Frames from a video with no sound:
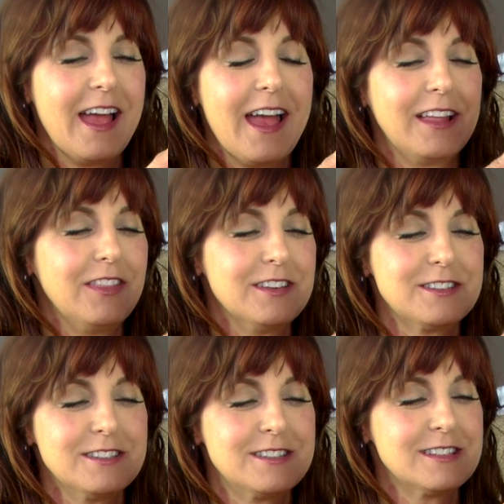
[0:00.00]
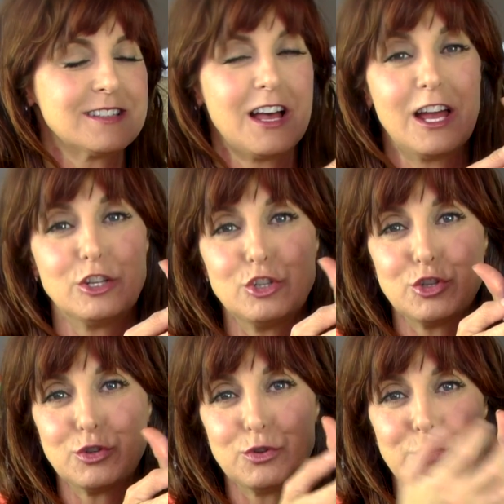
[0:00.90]
And this is designed
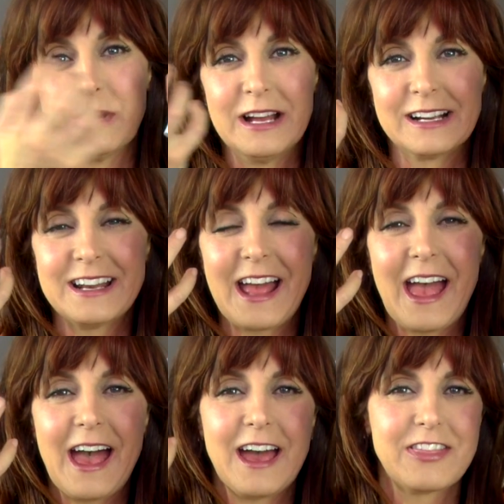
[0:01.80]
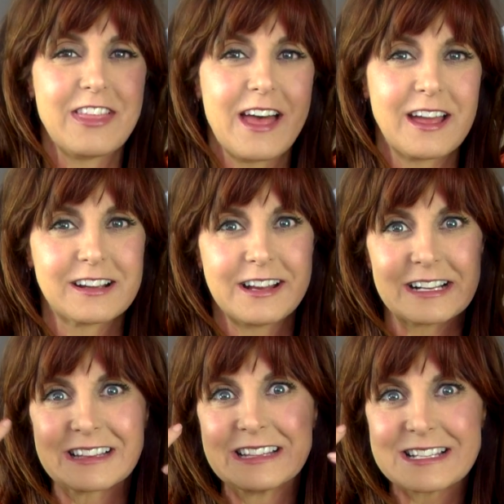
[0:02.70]
to kind of add that kind
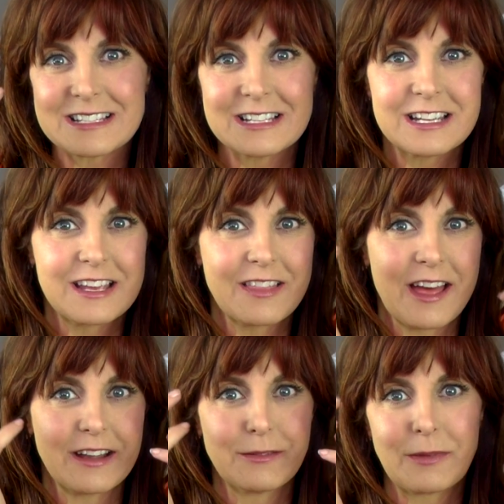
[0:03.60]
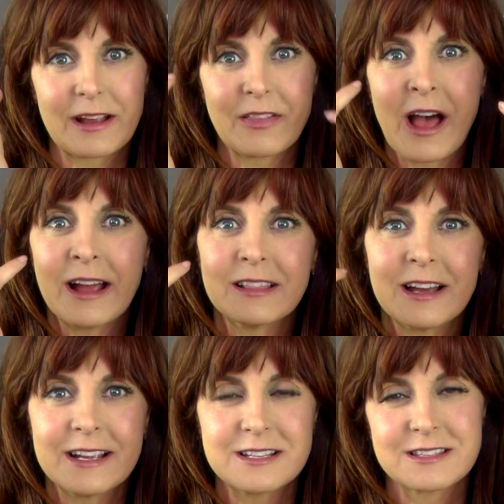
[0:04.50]
of glistening, that
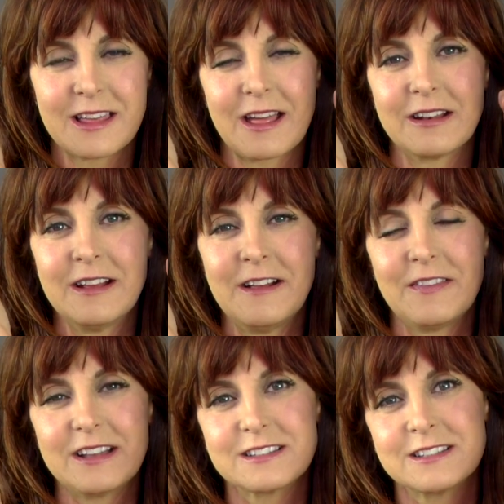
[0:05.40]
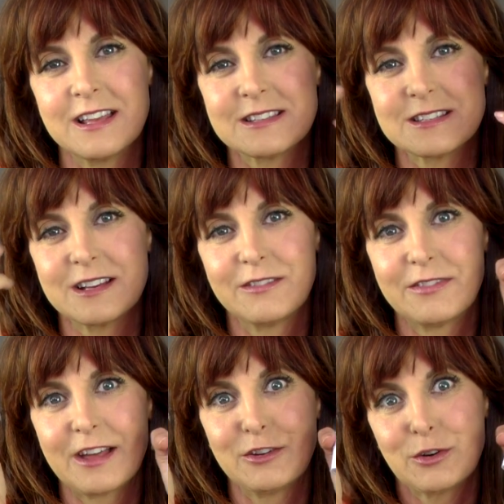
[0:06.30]
highlights that sense of
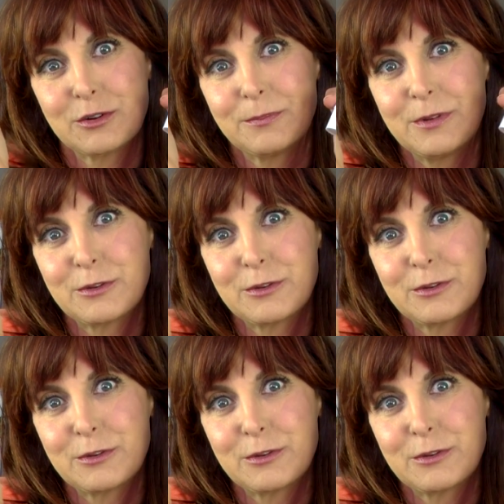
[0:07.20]
that you're